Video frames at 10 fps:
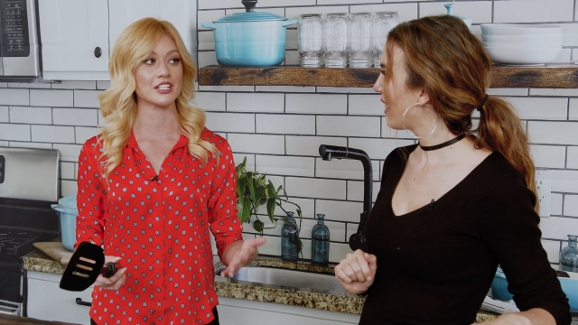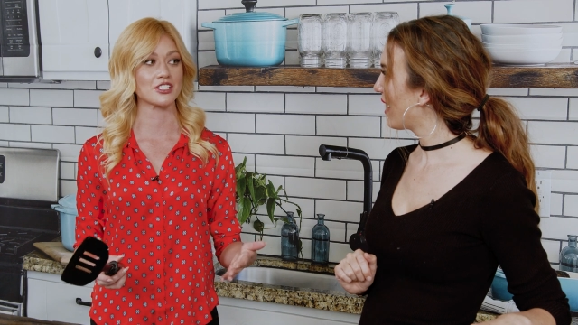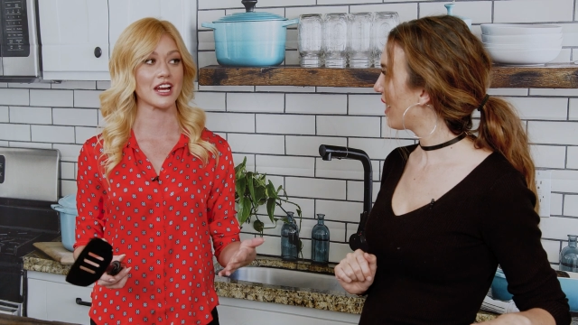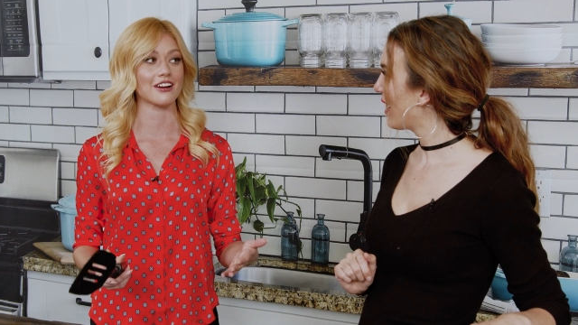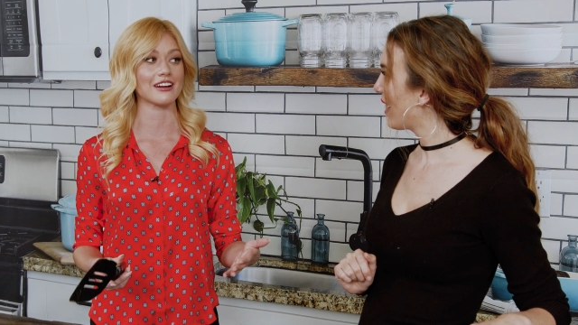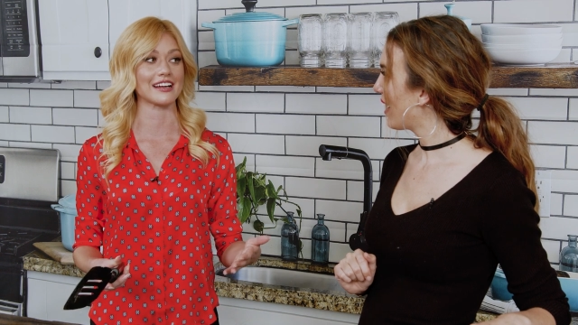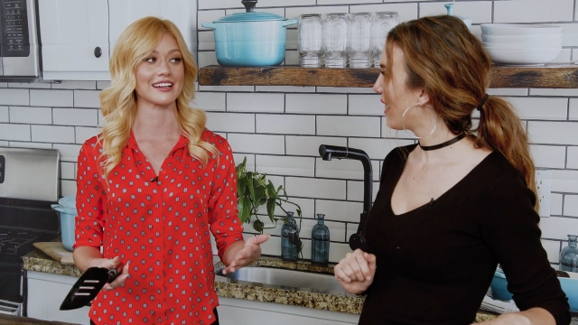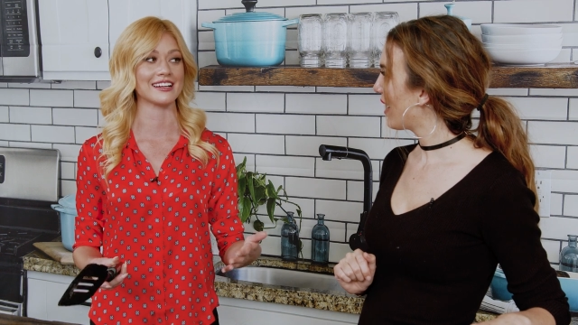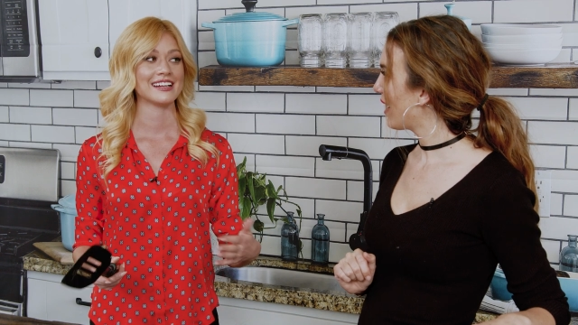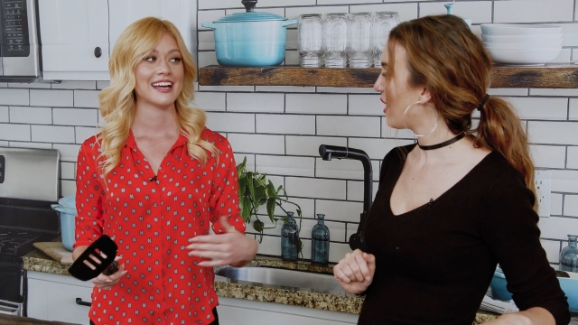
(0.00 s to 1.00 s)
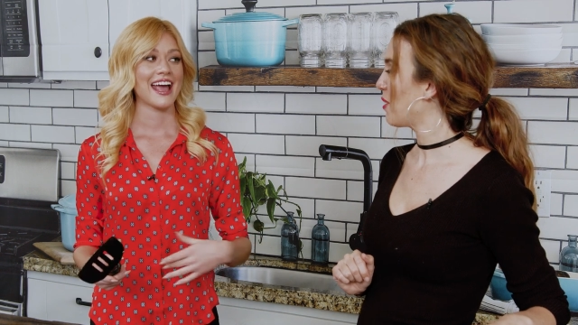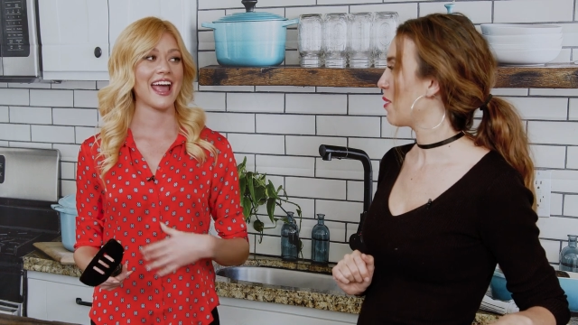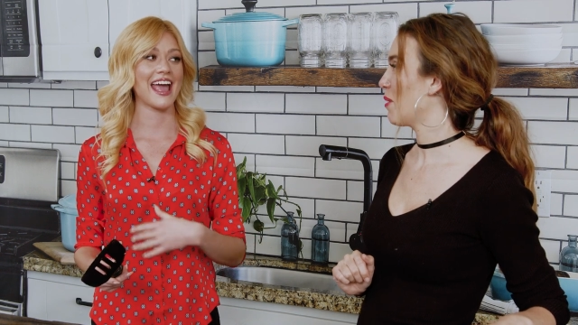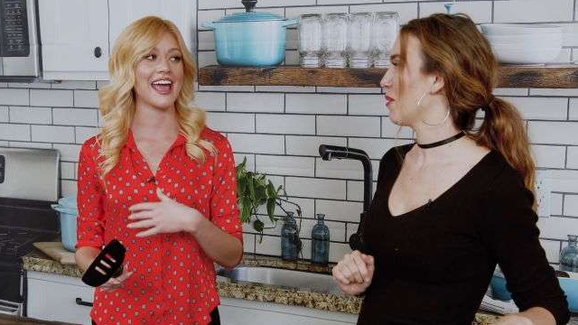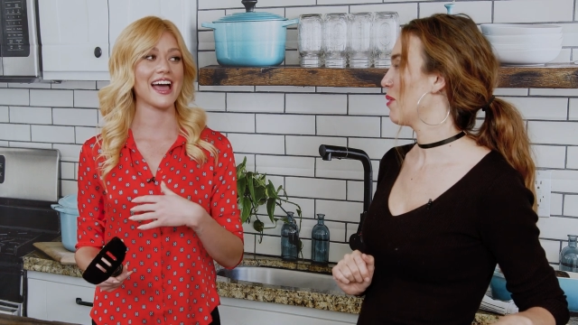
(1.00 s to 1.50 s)
Speaker 1: finished airing.
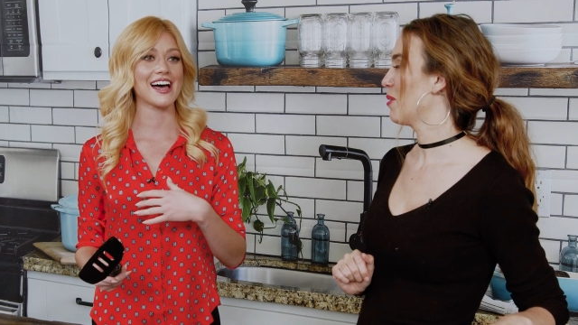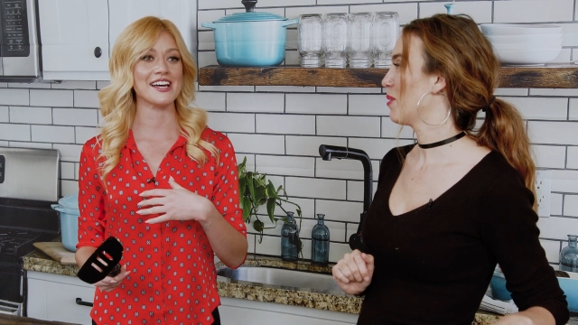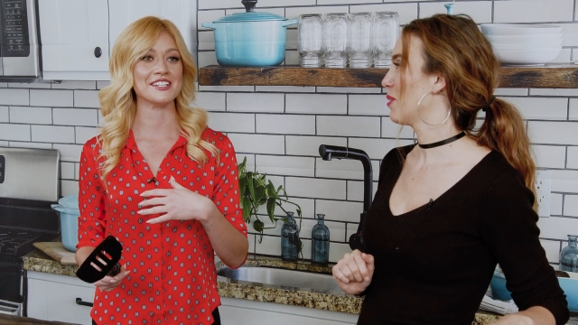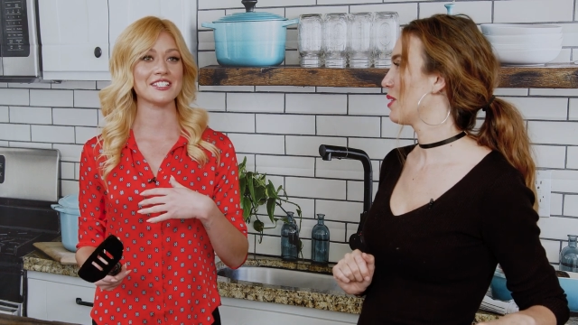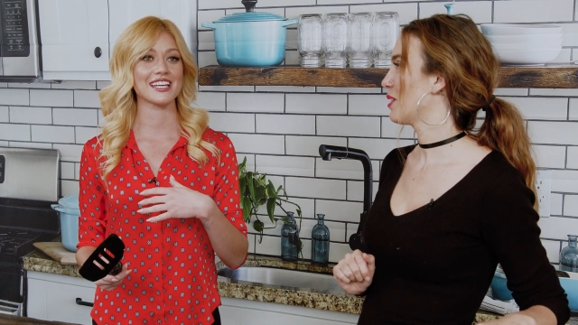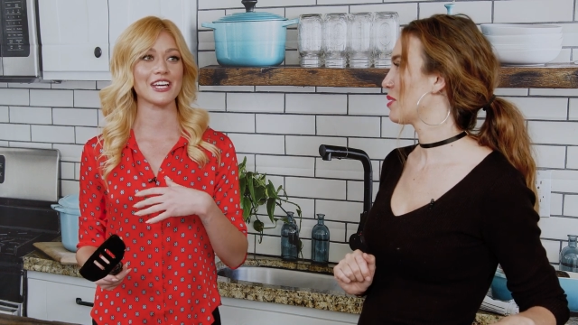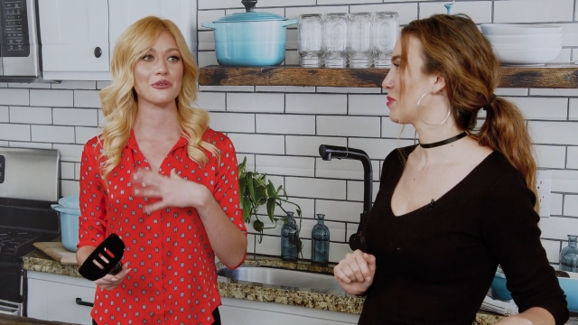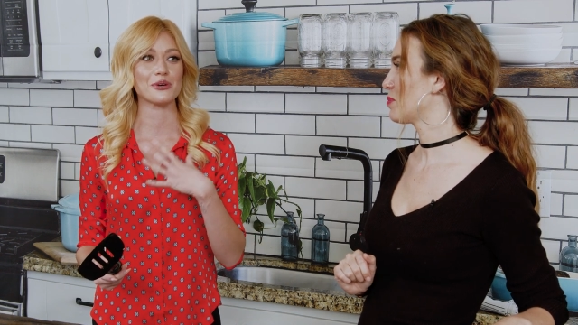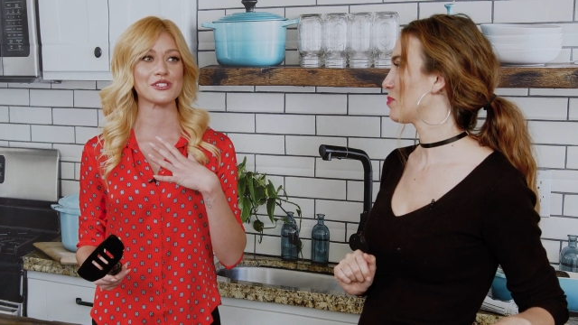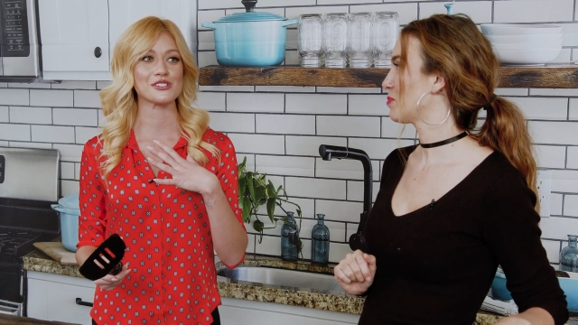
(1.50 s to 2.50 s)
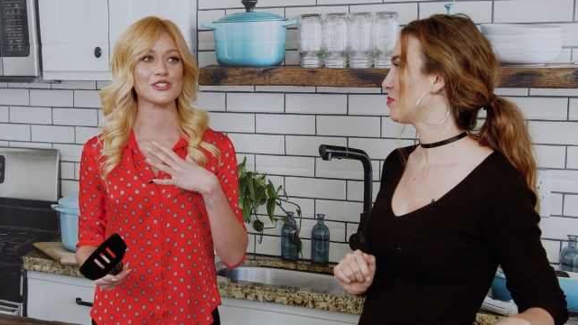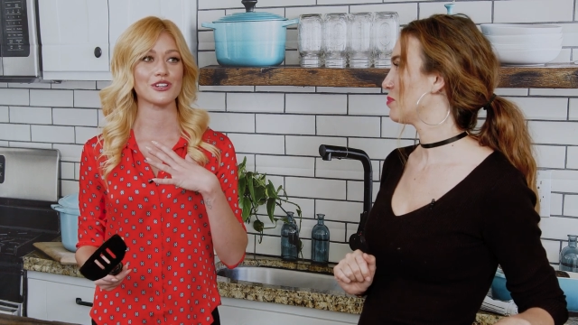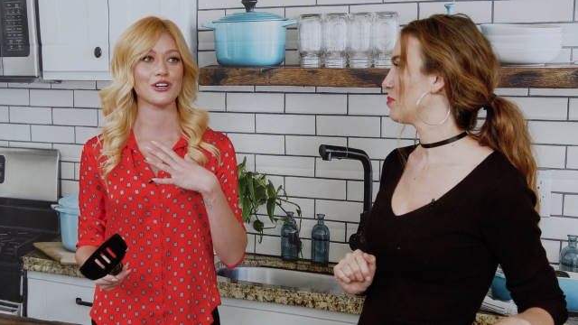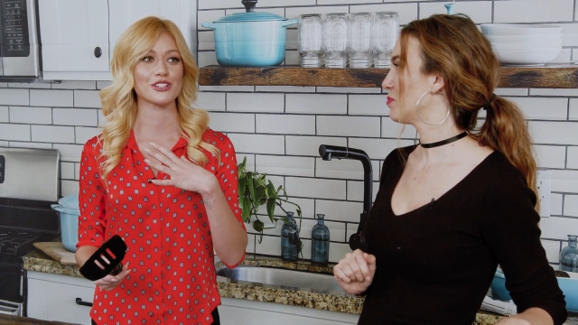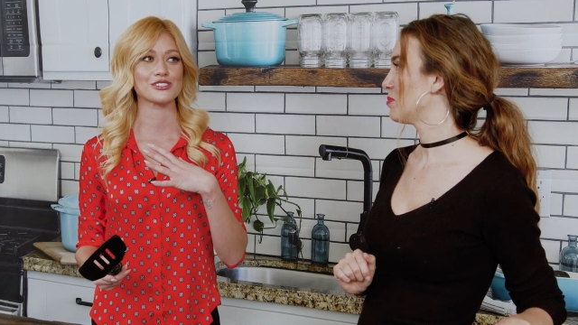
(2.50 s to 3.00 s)
Aww. And it
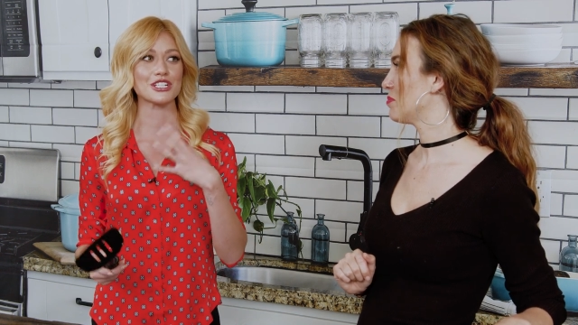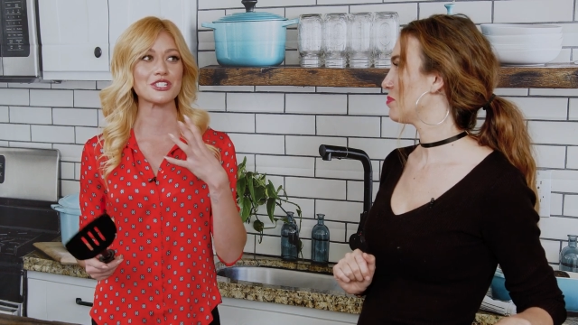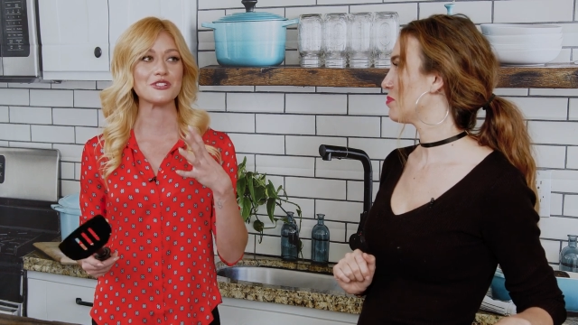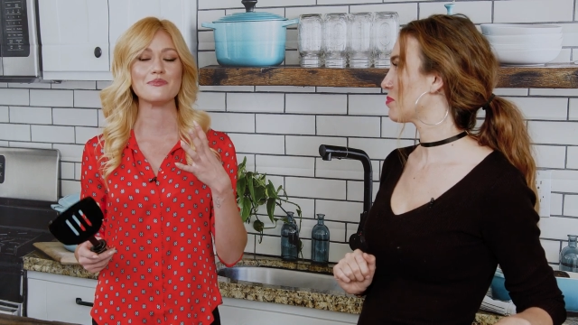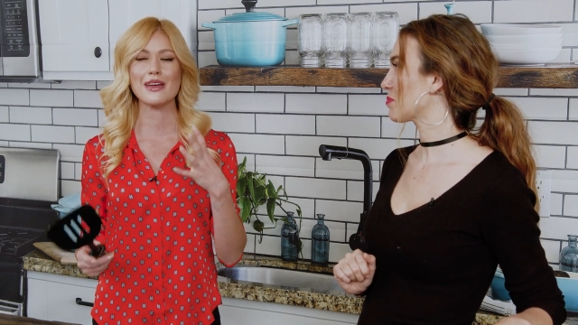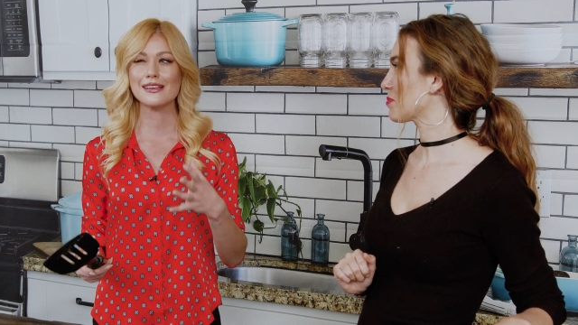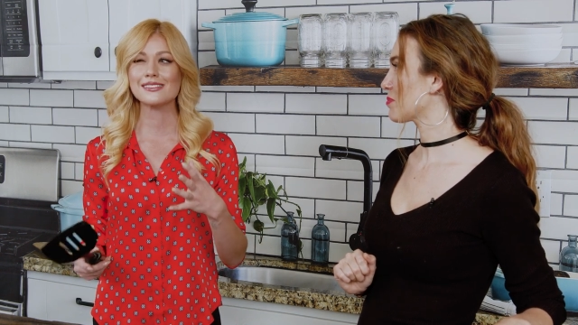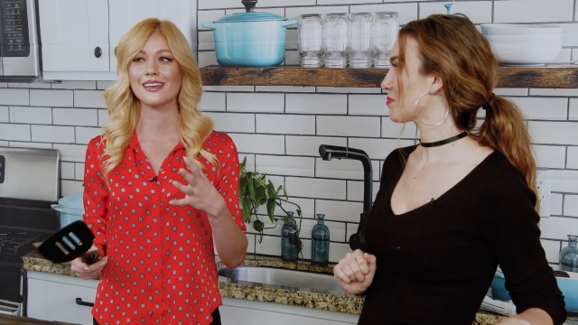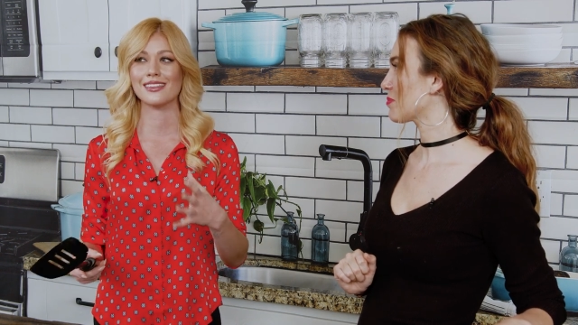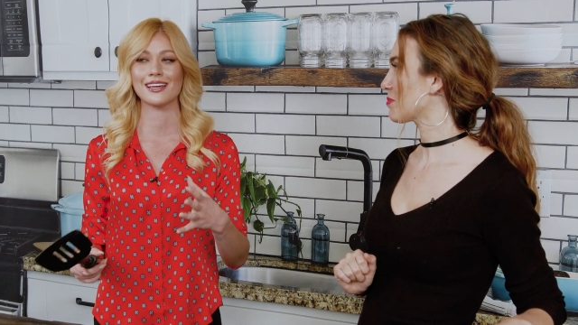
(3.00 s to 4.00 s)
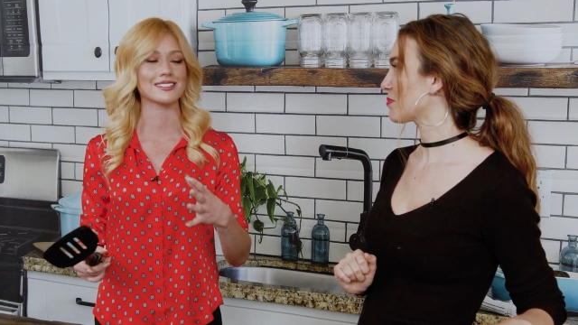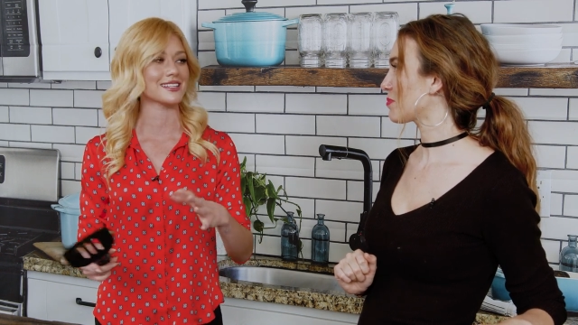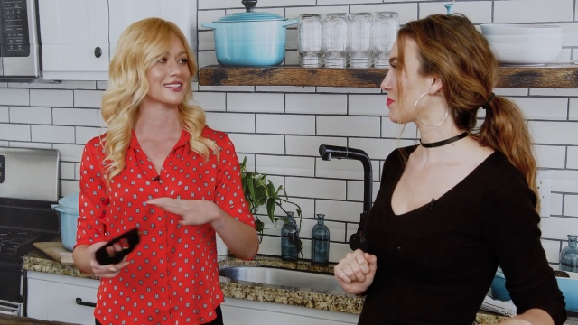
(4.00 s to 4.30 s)
was such an amazing thing to